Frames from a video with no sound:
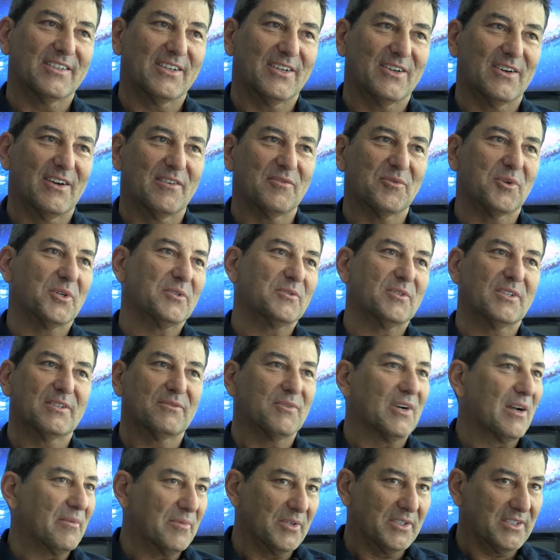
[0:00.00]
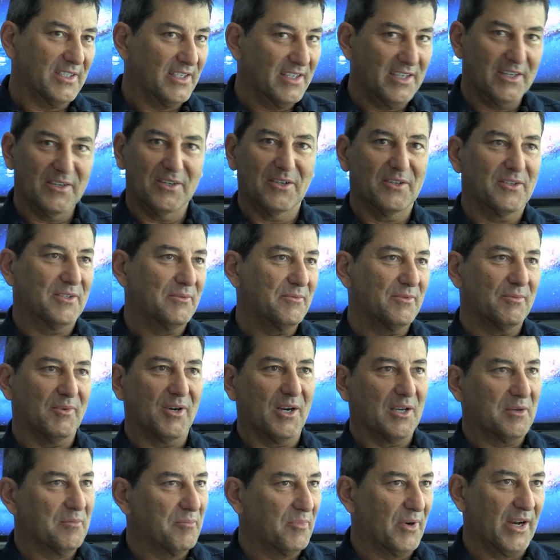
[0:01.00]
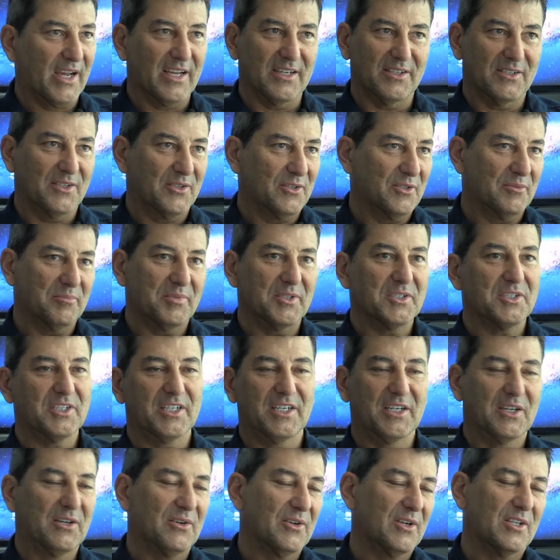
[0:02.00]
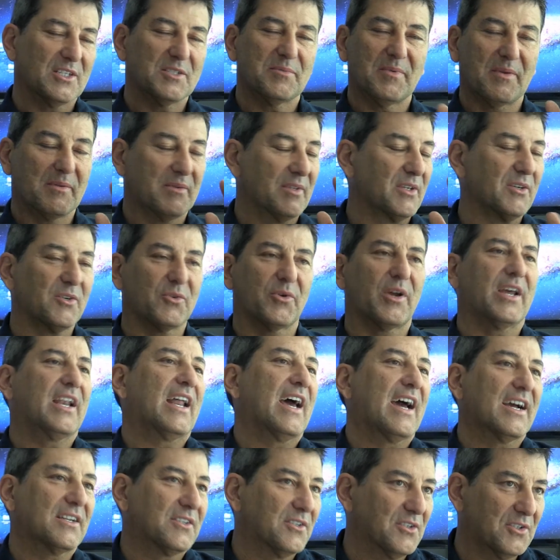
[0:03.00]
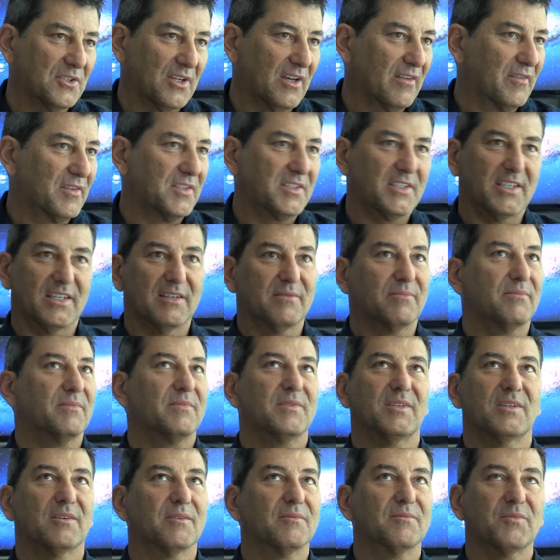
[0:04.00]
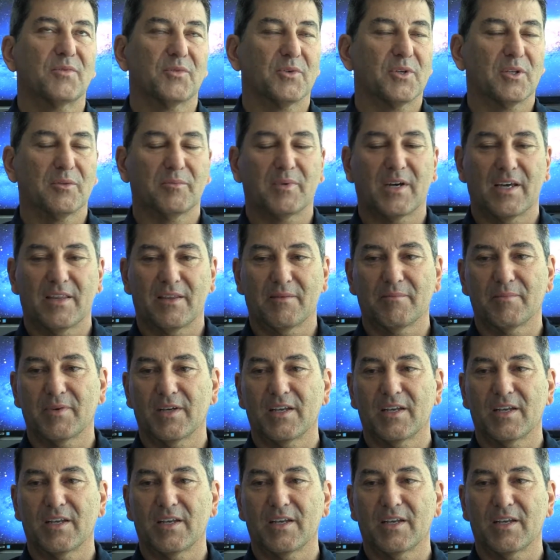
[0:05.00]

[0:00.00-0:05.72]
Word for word: You know, I've worked with Robert De Niro and Marlon Brando and Pacino and all these people, and they're great actors, obviously, and I'm you know thrilled by them.